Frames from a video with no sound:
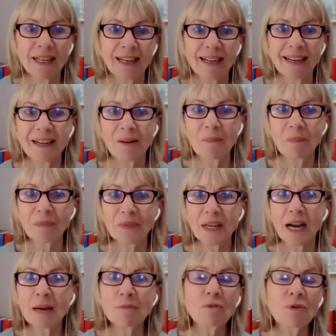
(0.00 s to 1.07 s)
um,
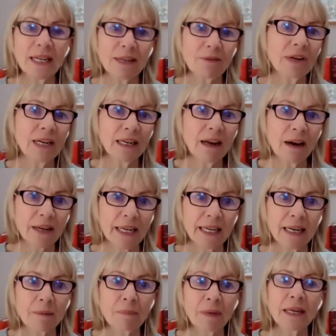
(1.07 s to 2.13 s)
I'm really, really lucky.
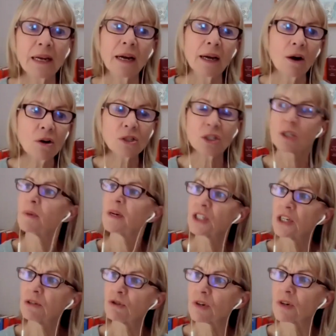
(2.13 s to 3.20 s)
And I asked my
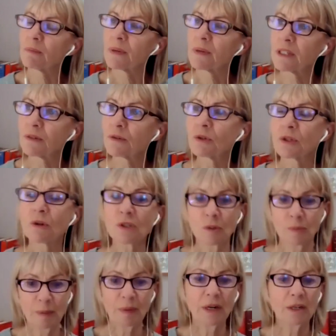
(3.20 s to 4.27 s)
children, because of course lots of
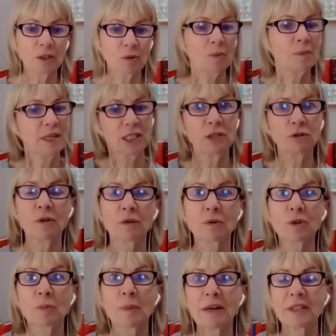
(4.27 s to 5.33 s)
people ask what my children
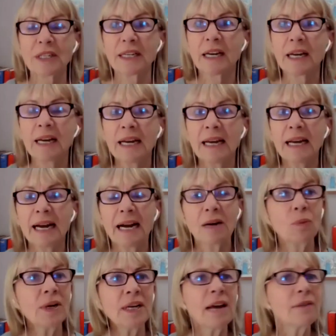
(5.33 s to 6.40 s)
thought about it. And
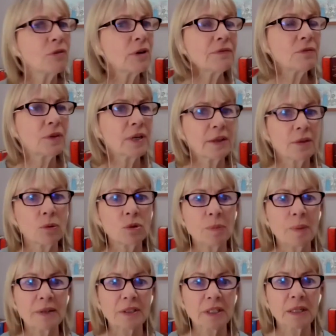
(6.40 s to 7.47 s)
we never even really thought
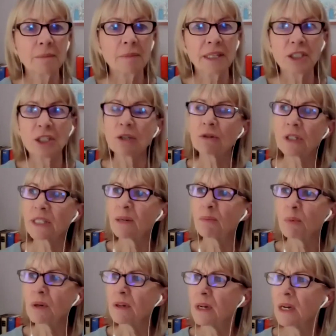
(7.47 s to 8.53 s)
about it. And my children said,
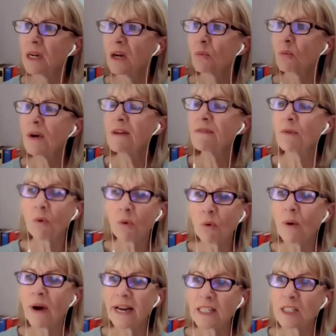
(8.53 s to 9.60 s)
well, we've
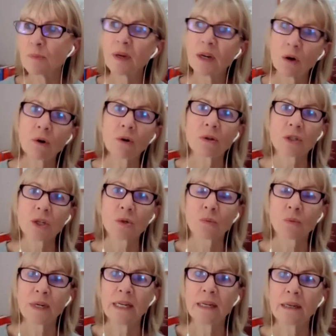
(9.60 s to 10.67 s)
always, because
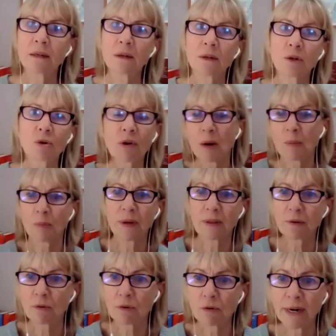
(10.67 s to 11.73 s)
we grew up with
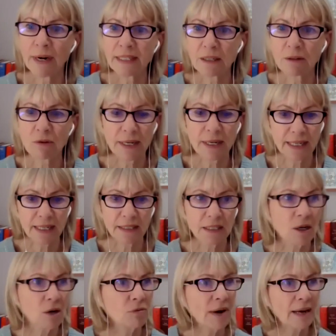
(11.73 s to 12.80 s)
grannies and granddads
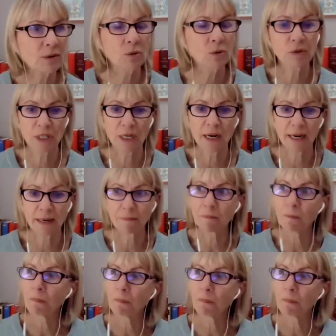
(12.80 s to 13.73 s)
around all the time,